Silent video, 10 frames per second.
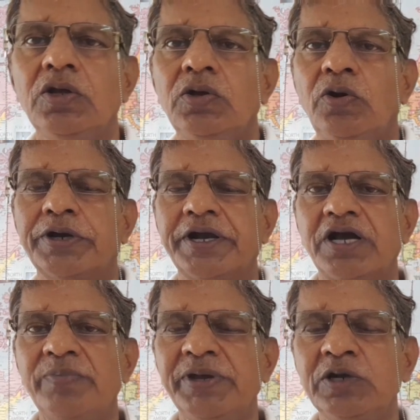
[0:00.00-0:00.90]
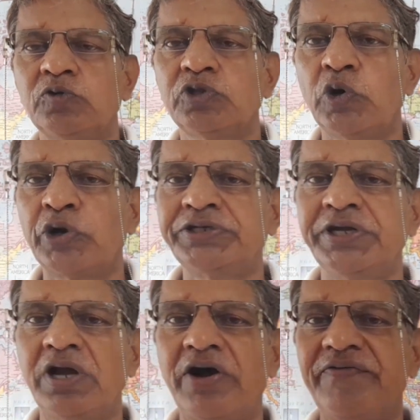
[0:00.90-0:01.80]
Okay, coming to the
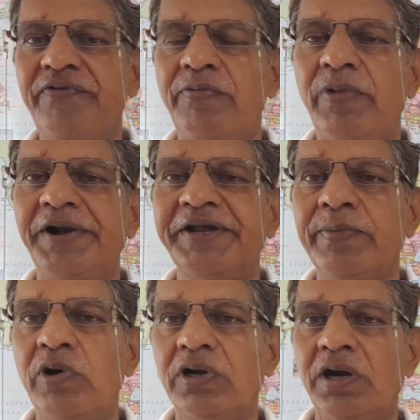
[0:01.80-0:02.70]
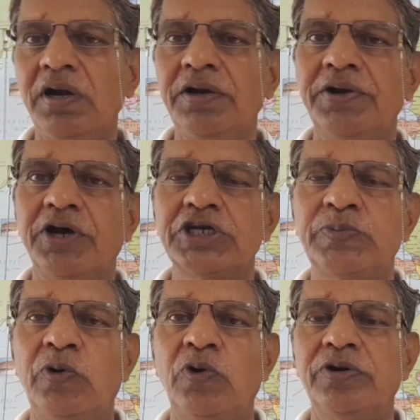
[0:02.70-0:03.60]
origin of multimodal
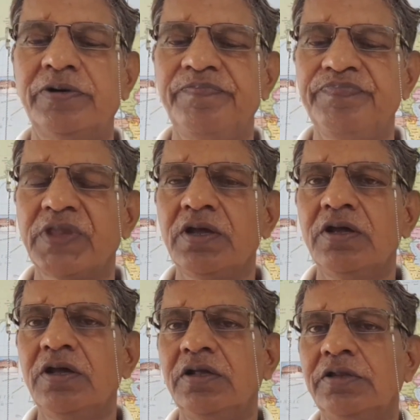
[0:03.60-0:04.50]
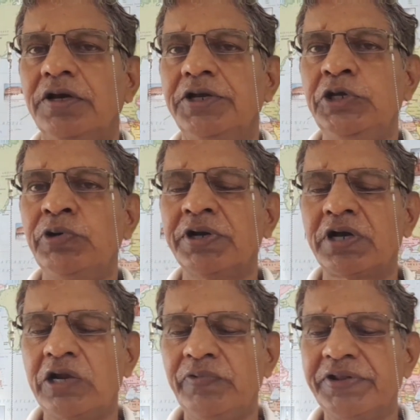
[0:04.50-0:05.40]
transport. The UN
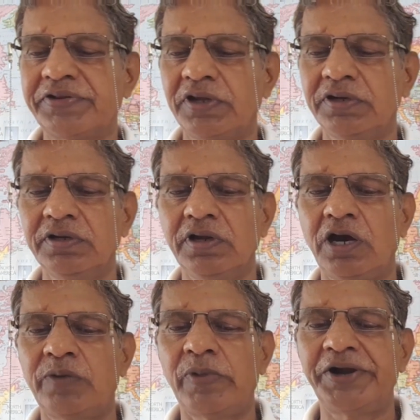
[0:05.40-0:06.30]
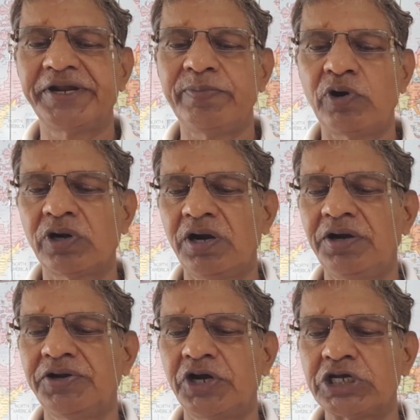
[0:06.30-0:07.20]
Convention on
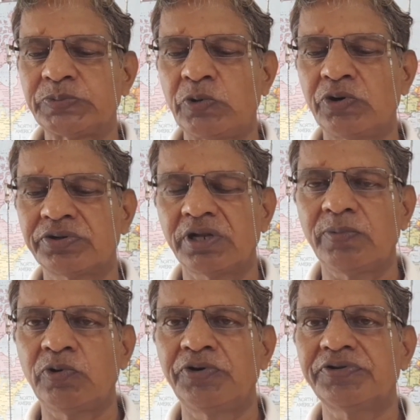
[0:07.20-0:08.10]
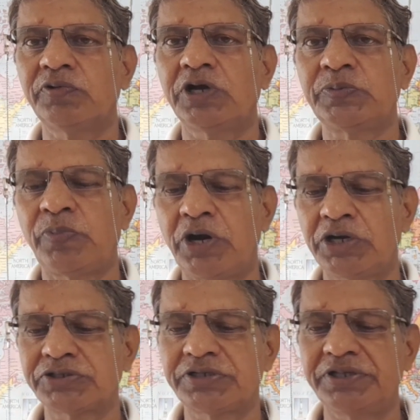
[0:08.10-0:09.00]
Multimodal Transport of Goods was
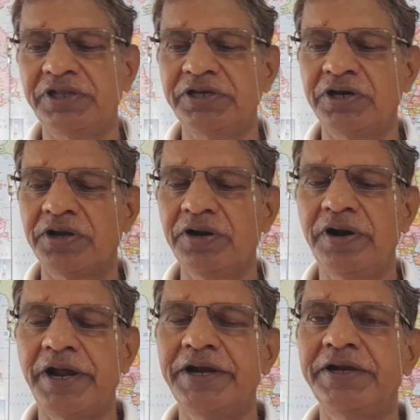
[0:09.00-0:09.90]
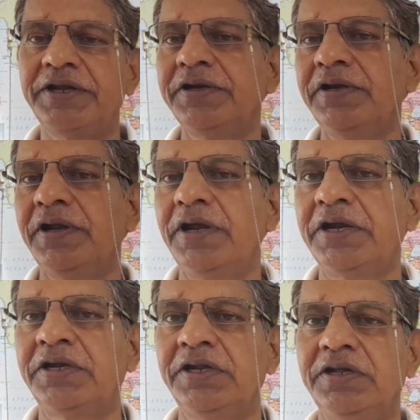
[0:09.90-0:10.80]
passed in the year
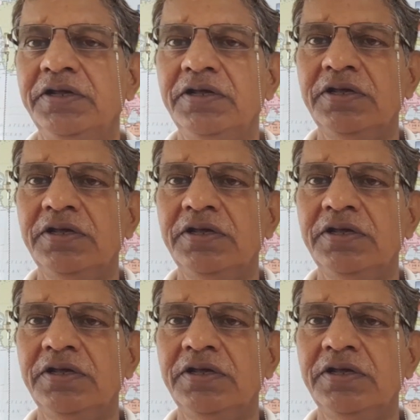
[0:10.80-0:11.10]
1980